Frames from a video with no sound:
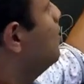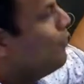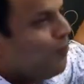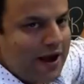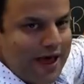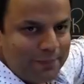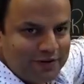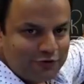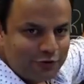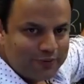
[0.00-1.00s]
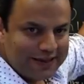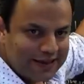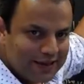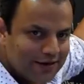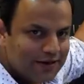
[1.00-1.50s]
What happens over
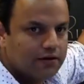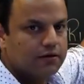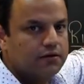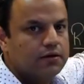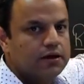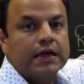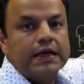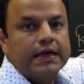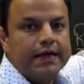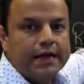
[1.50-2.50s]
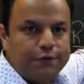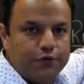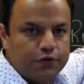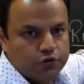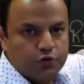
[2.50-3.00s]
here? If
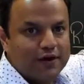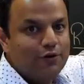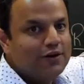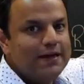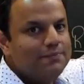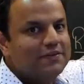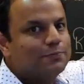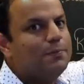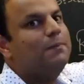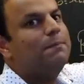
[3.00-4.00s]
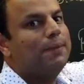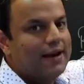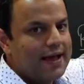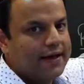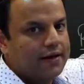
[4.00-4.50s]
you cannot keep this bit
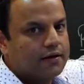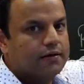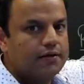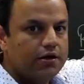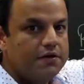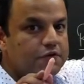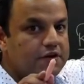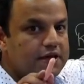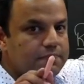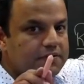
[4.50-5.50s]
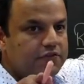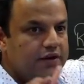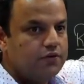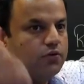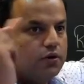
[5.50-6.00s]
blank. Now if you keep a
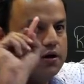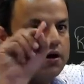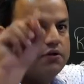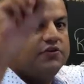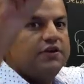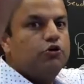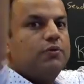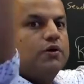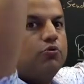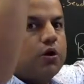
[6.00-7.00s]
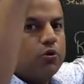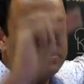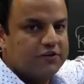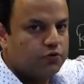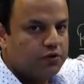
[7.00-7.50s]
0 will go out
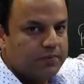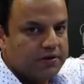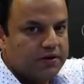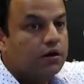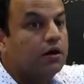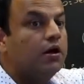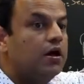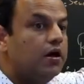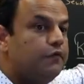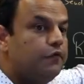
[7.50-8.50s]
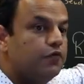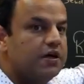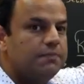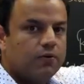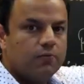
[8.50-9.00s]
on SOD pin. If you
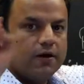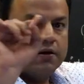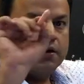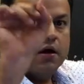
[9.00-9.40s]
keep a 1